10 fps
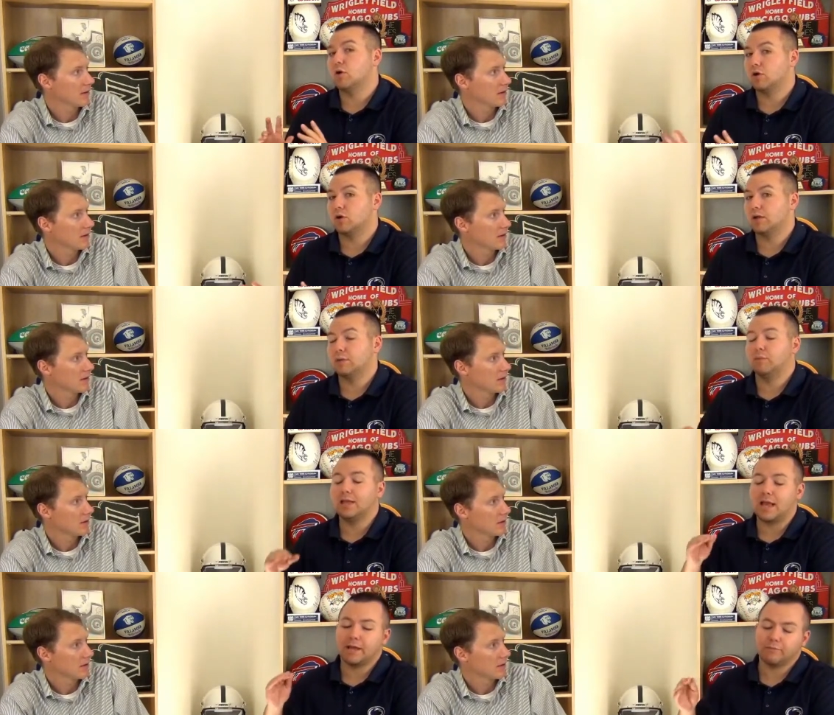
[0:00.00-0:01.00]
Speaker 1: heard, and we
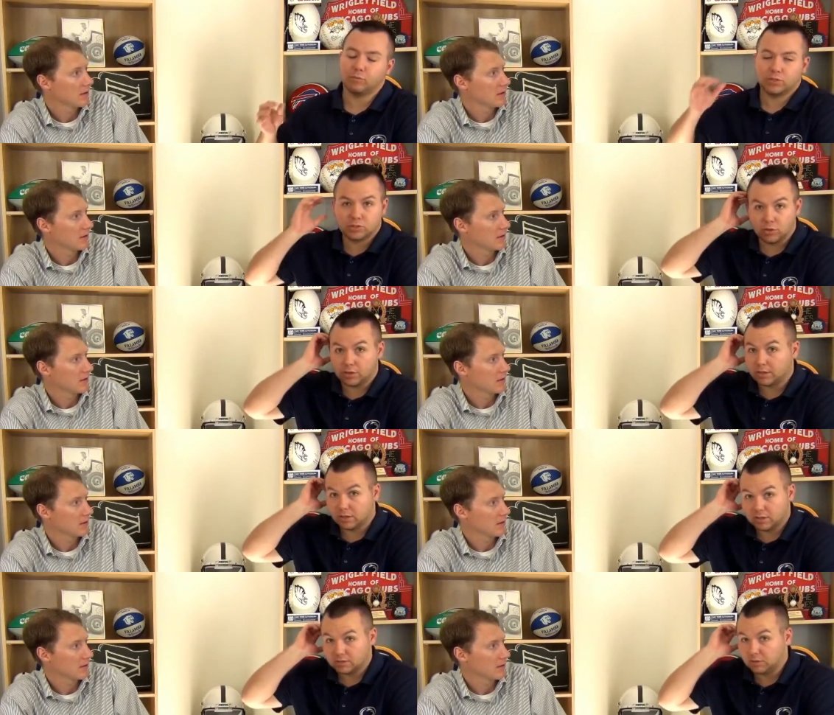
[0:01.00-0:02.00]
have we should look into
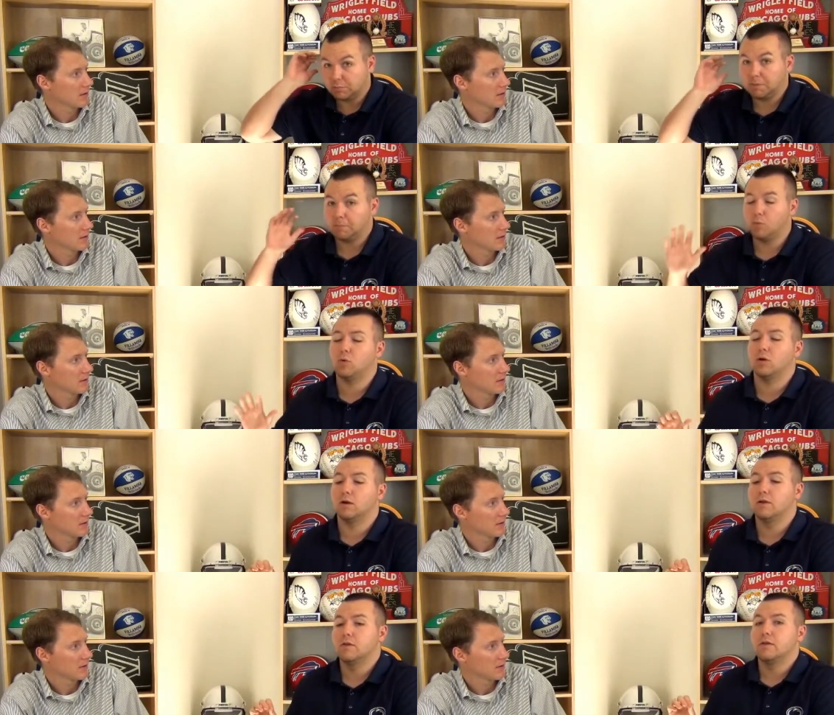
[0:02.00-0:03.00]
this a little bit
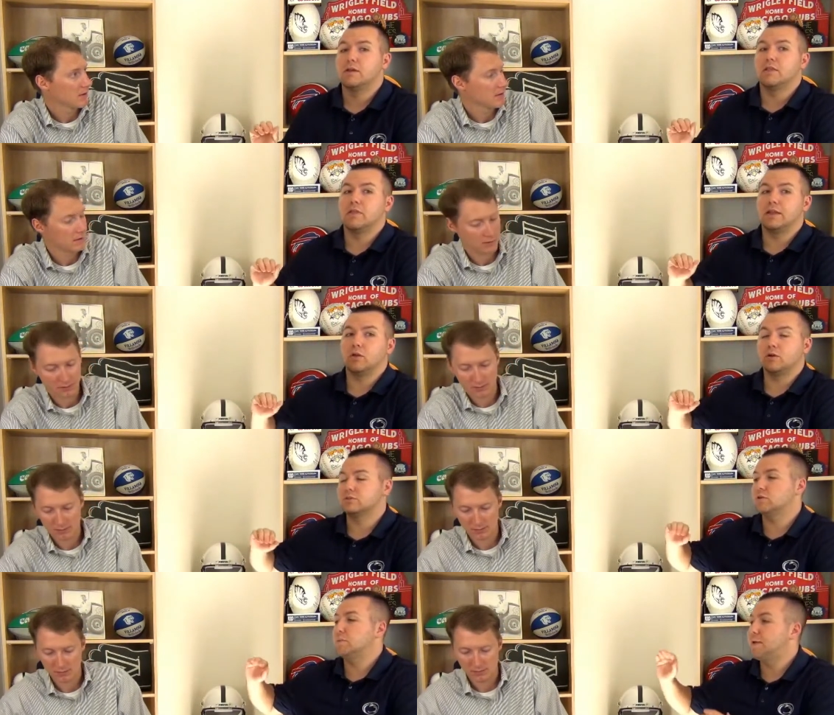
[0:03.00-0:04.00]
more, that it
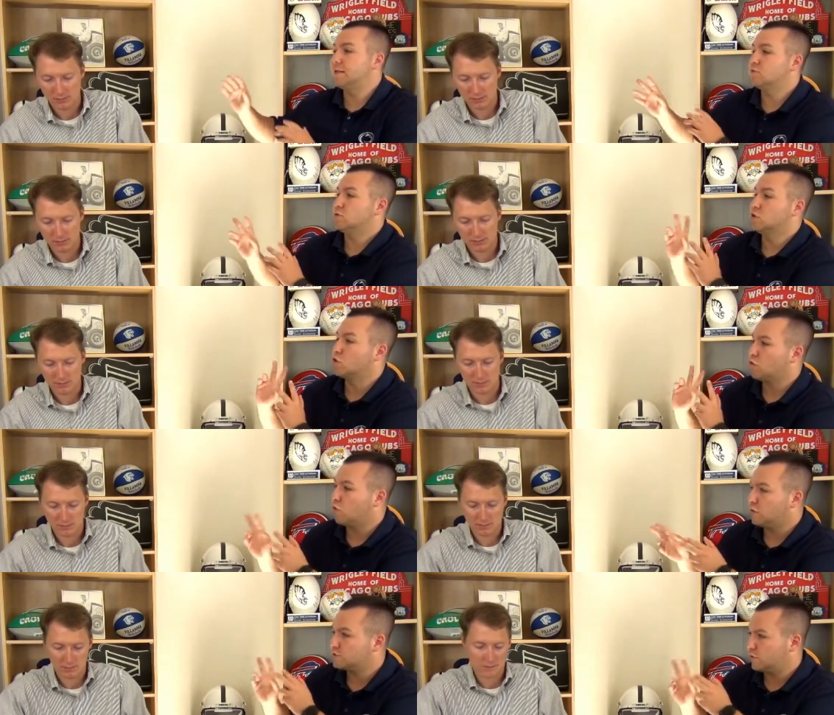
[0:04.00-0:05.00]
also depends on your
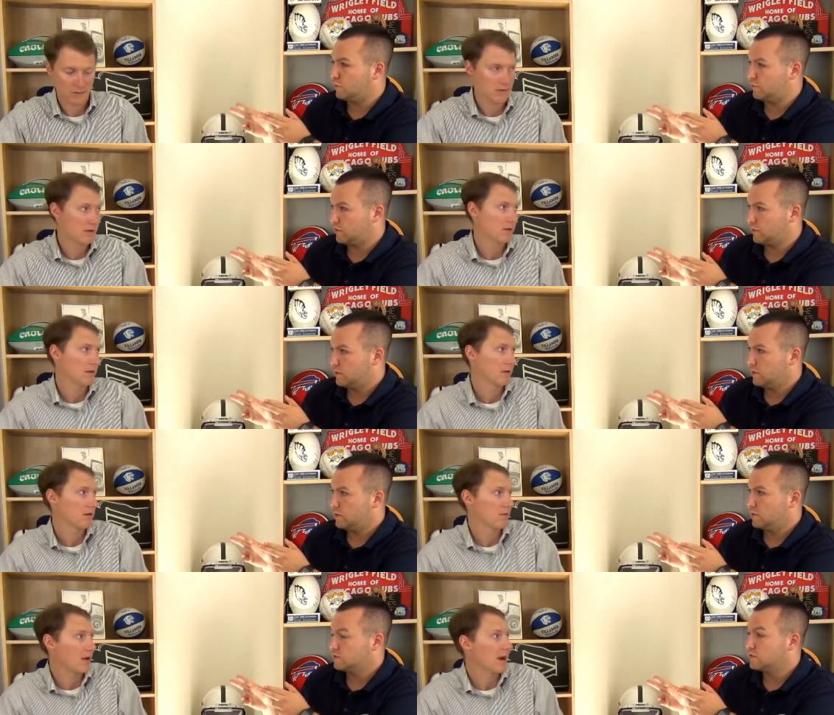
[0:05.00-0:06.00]
crossover
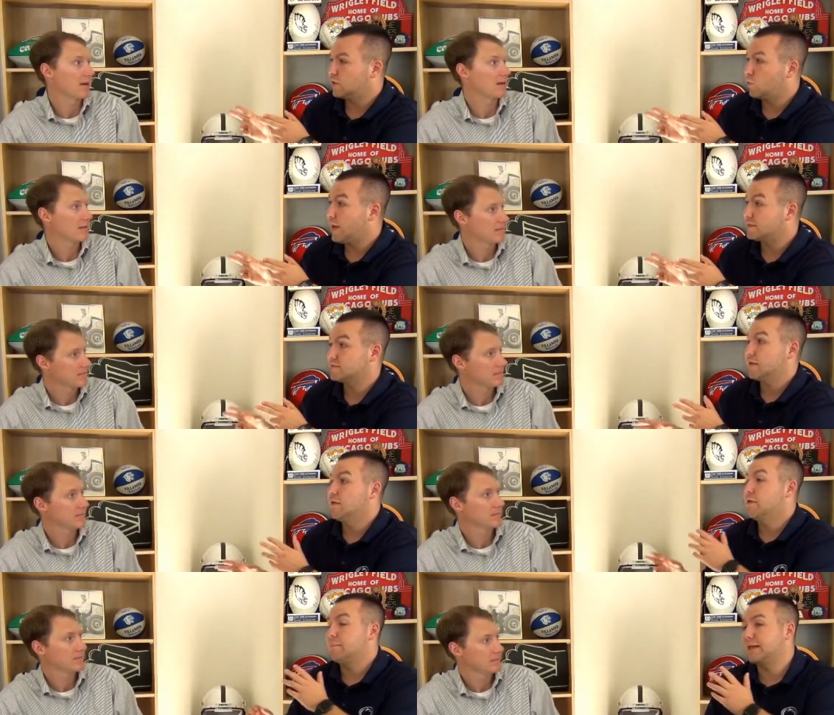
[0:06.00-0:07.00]
right. to the West.
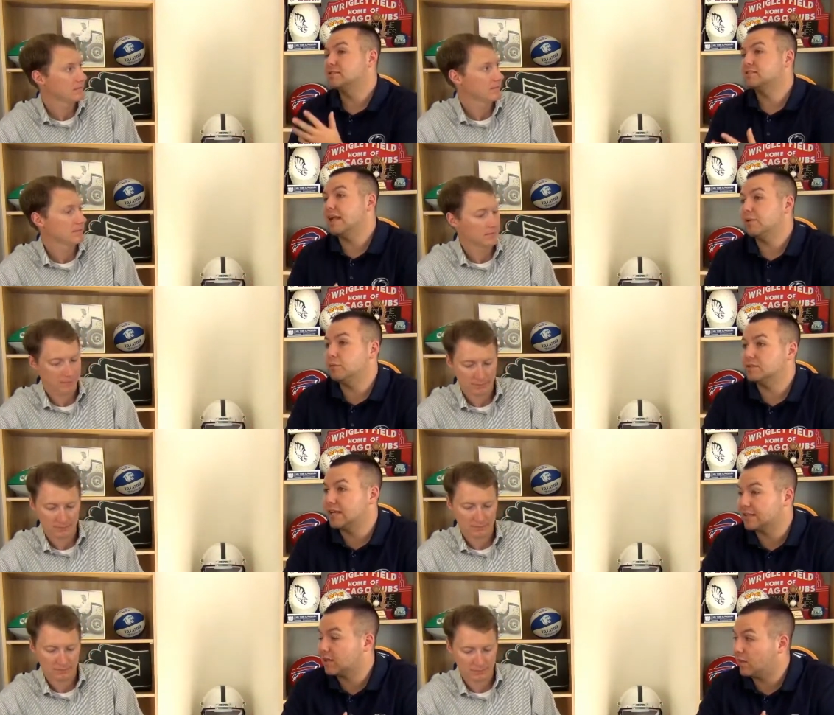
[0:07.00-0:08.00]
Penn State would
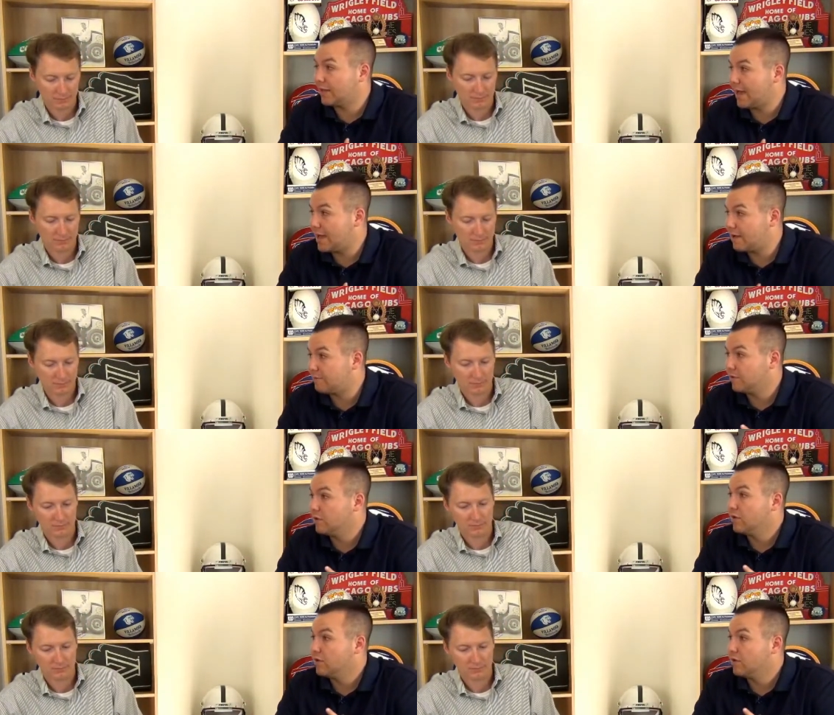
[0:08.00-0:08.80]
technically have